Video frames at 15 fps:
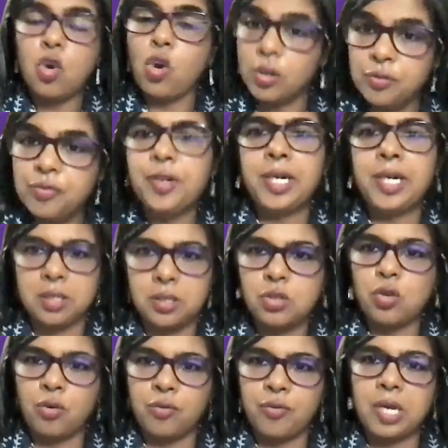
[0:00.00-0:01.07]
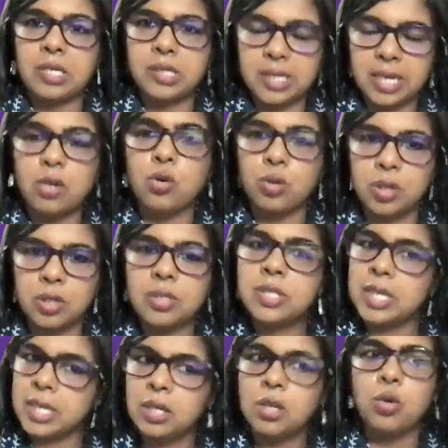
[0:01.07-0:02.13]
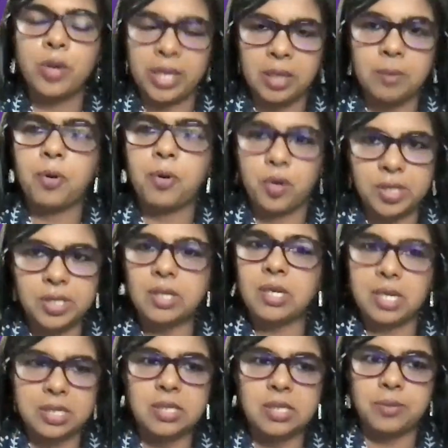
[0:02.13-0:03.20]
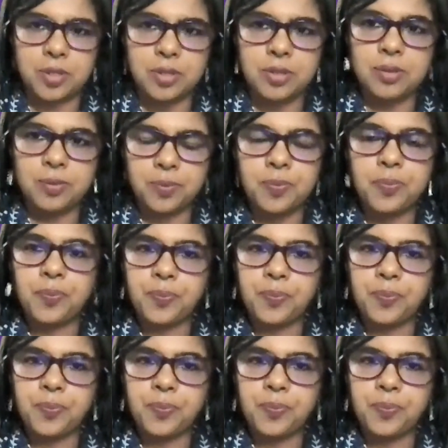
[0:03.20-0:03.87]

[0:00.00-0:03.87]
confidence of our stakeholders, including employees and customers.